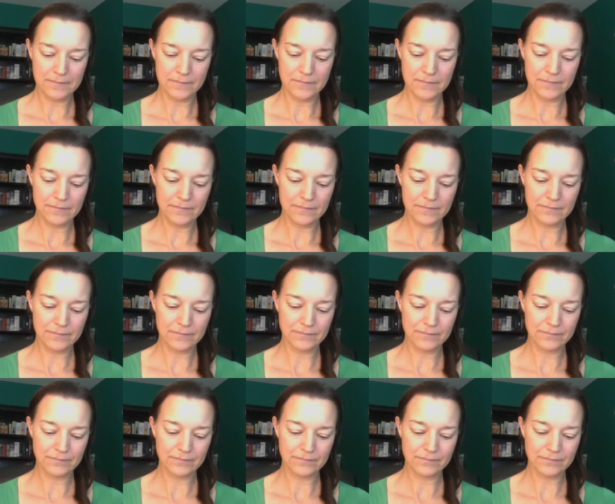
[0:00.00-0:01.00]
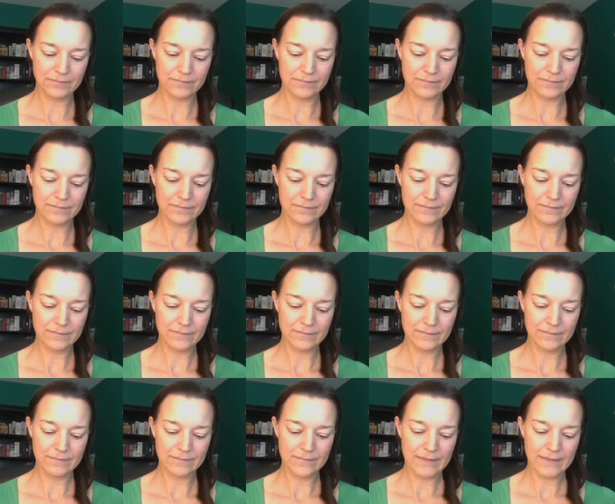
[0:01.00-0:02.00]

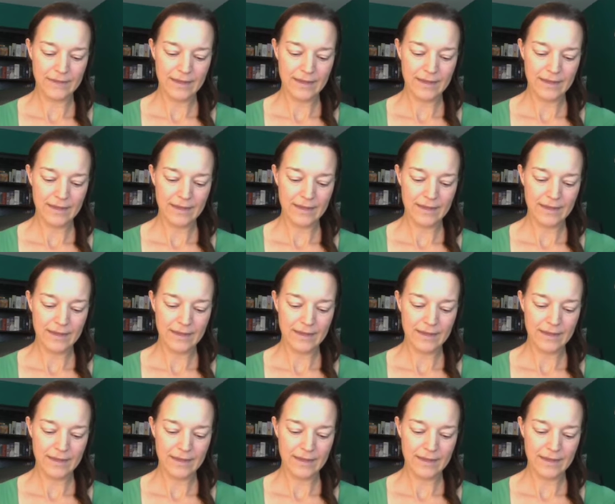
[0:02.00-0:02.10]
[no speech]